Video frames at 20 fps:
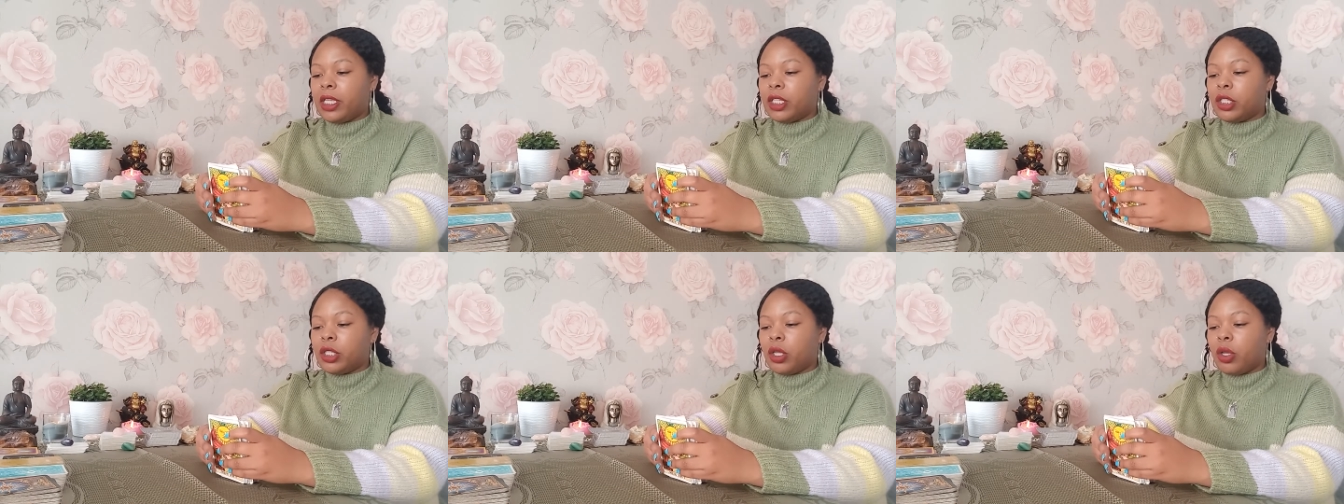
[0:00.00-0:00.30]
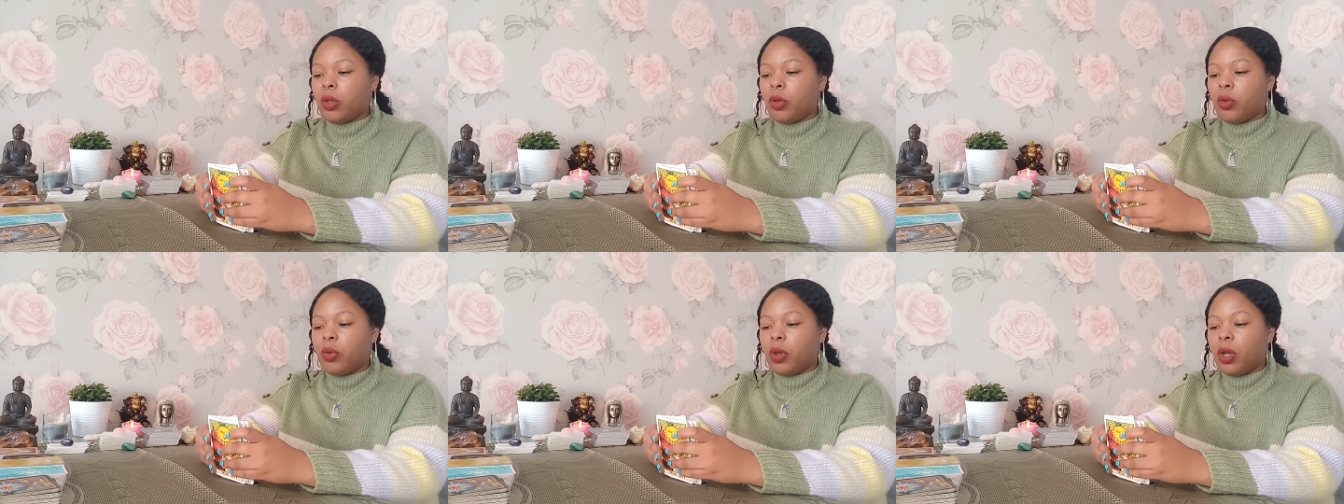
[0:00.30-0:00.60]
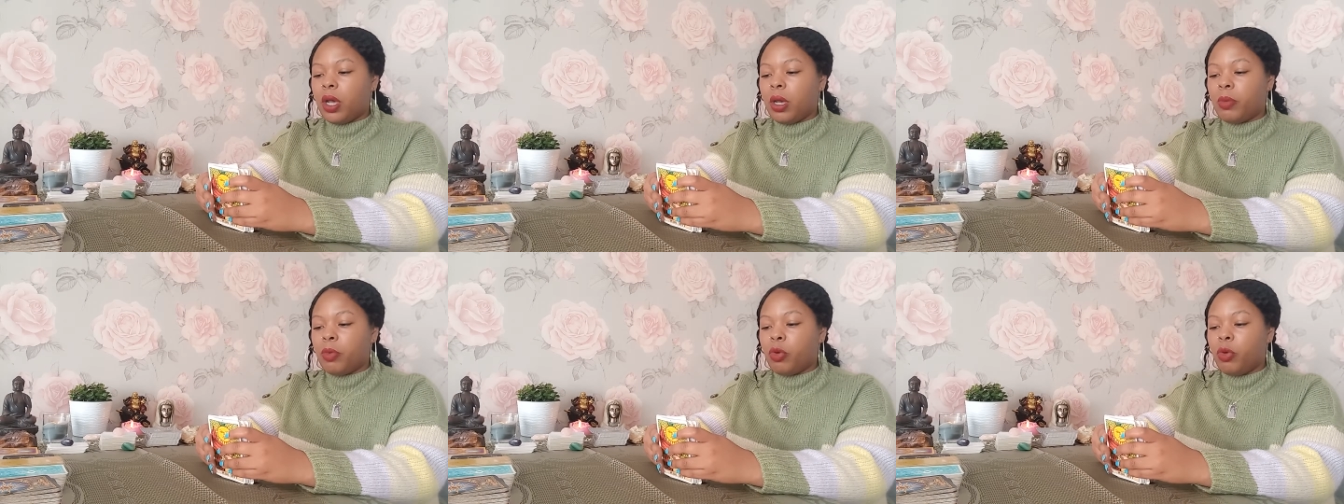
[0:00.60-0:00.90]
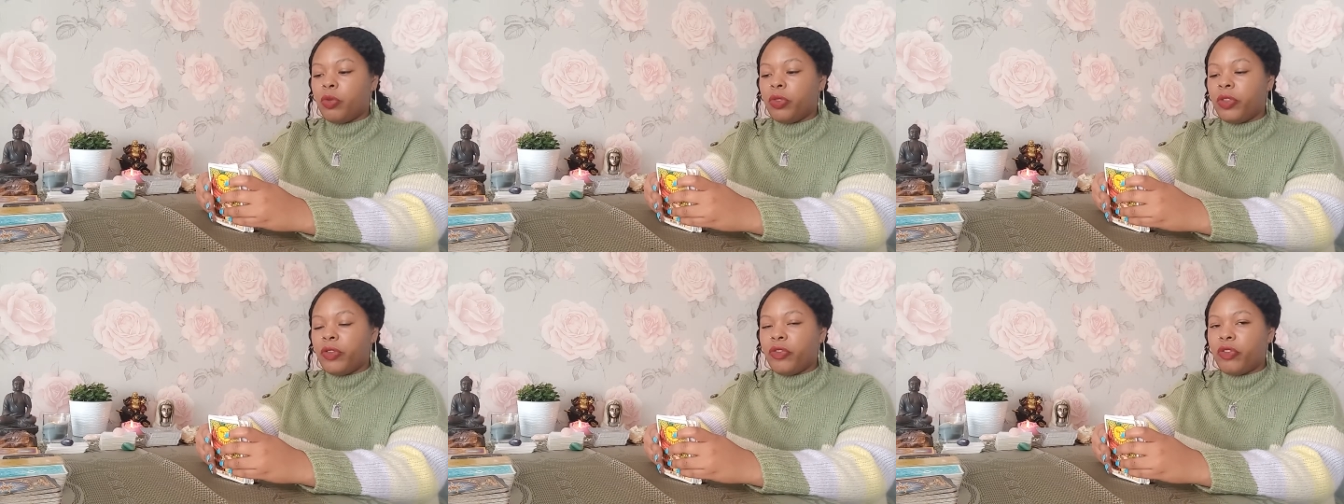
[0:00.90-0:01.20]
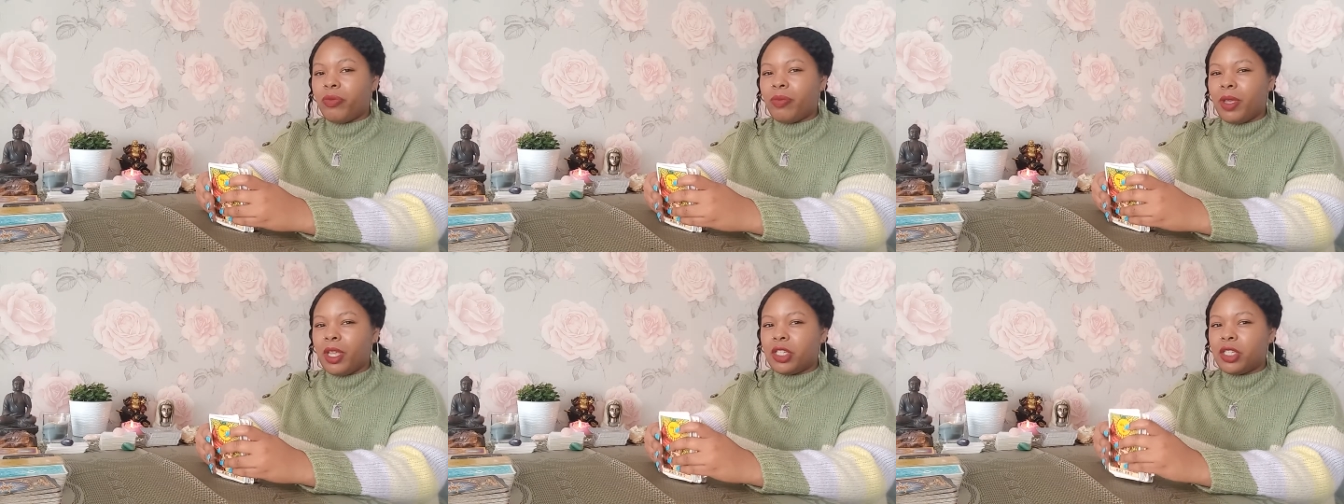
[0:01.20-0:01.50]
So all the
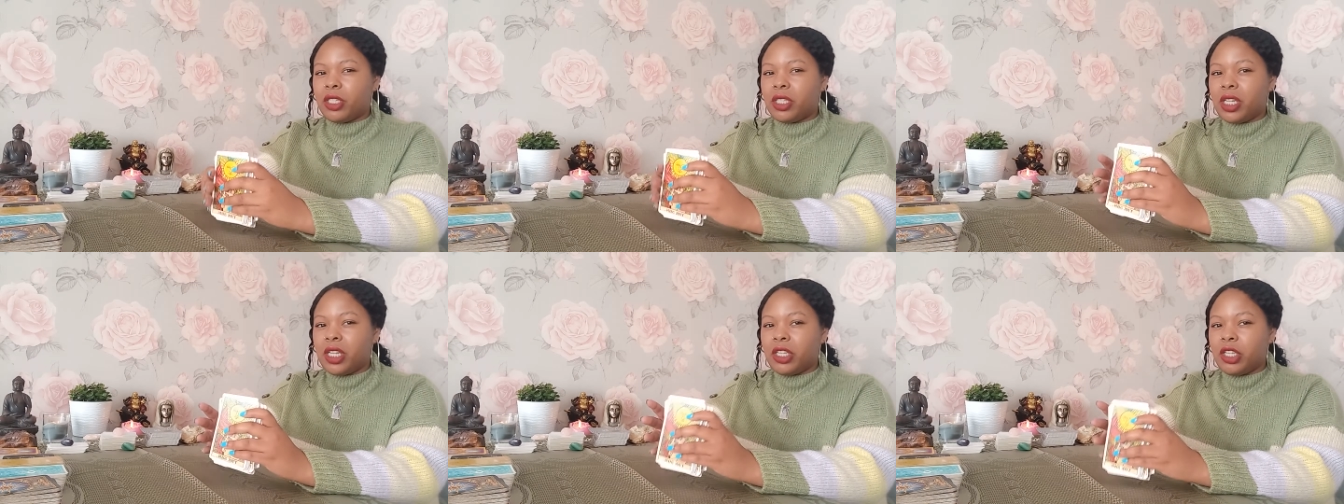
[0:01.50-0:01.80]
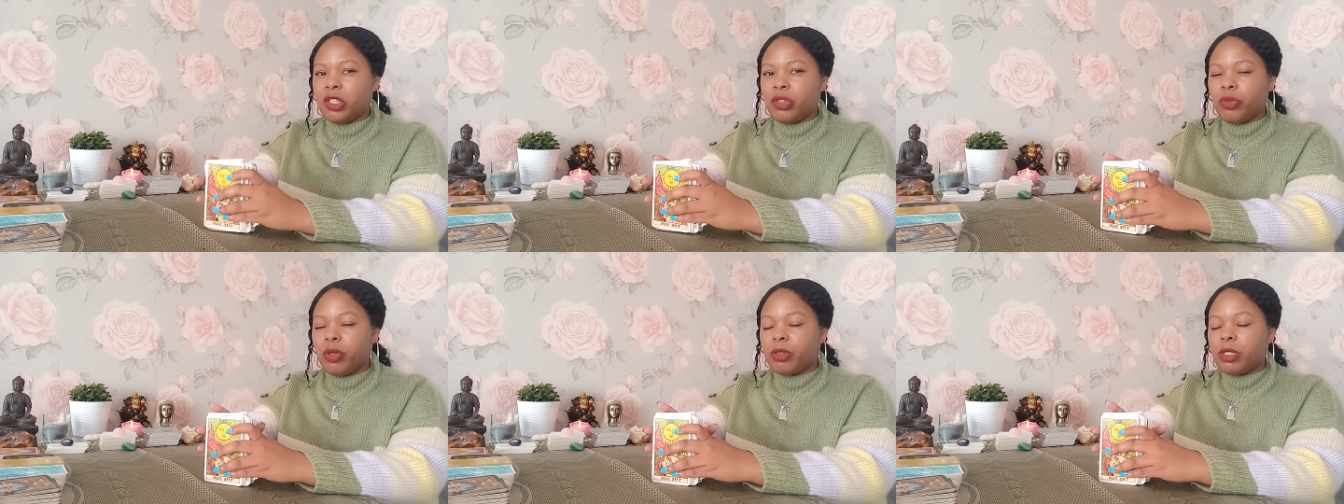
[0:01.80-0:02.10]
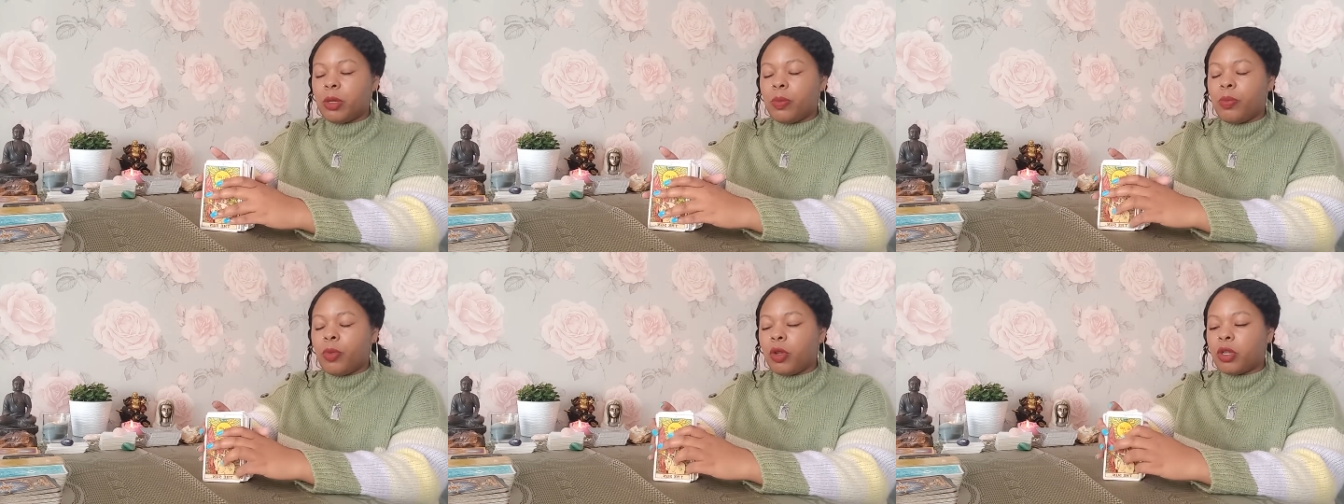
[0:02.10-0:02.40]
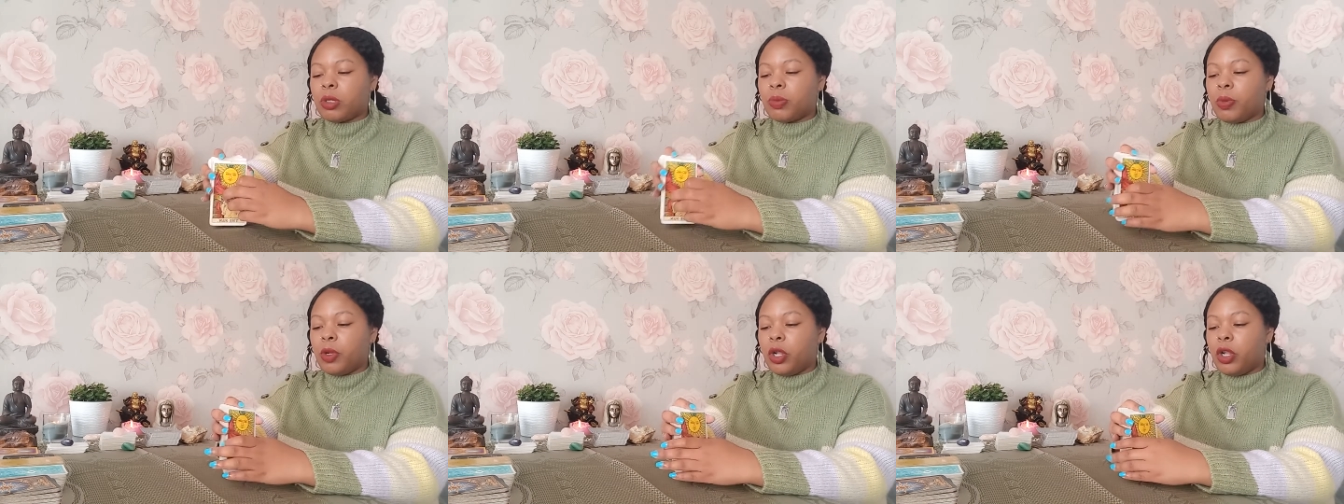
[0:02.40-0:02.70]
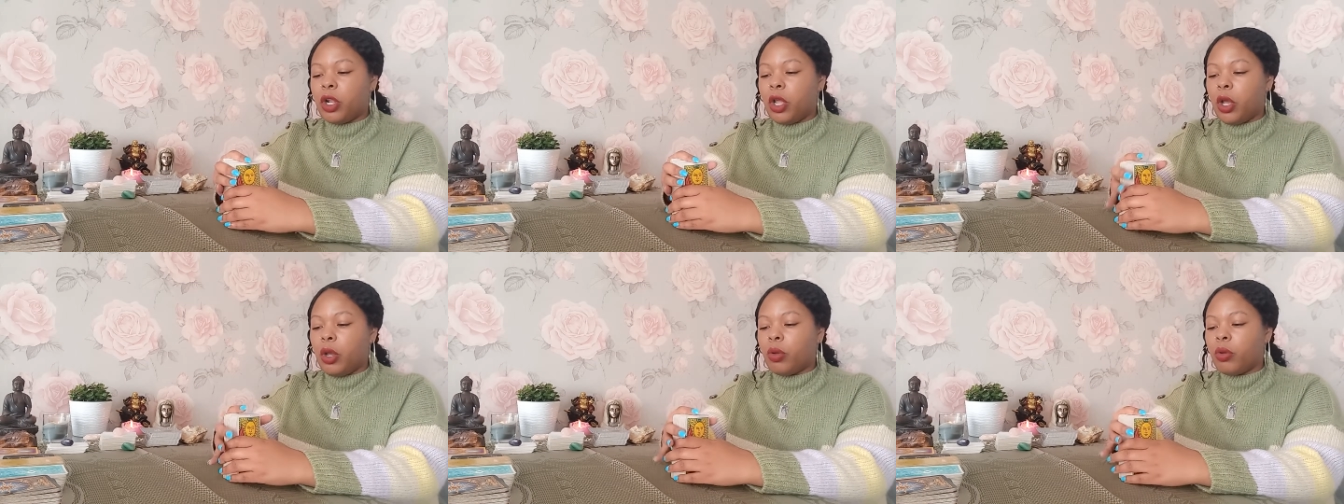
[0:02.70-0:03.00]
information is in the description box
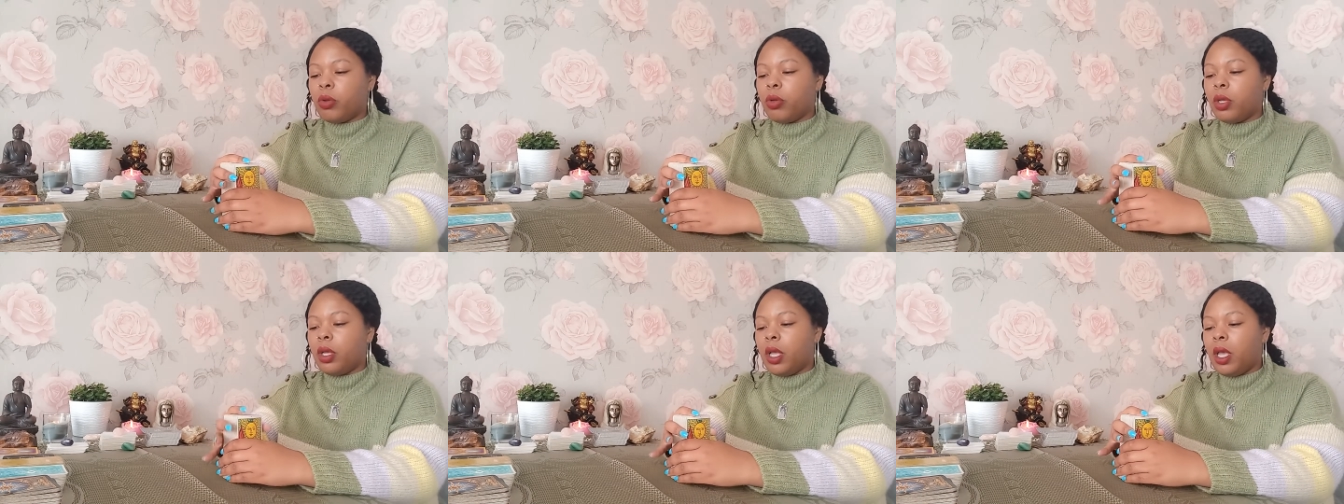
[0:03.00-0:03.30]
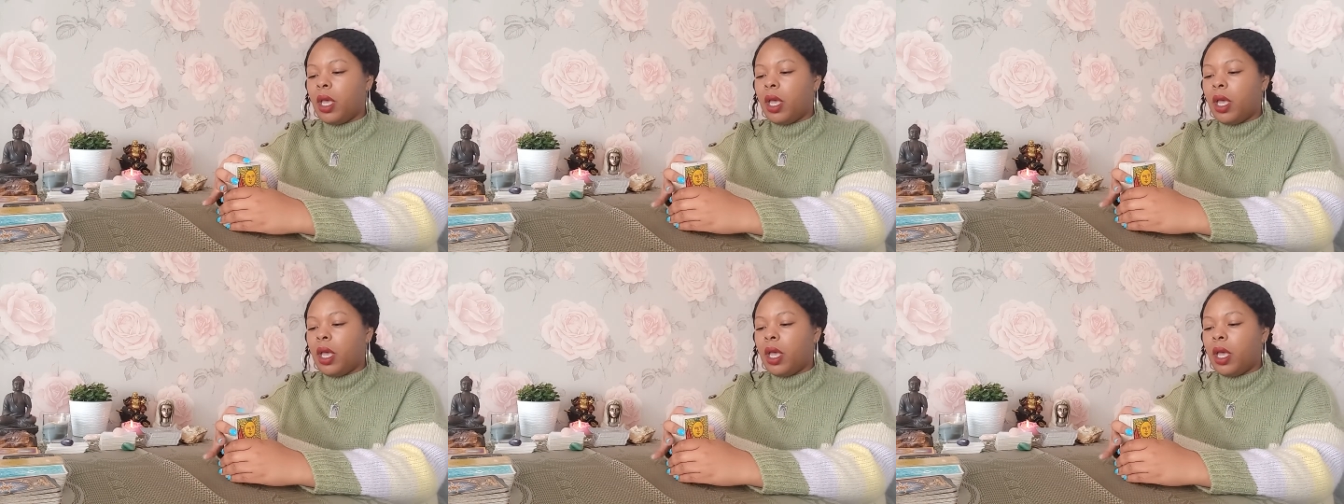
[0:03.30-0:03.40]
below.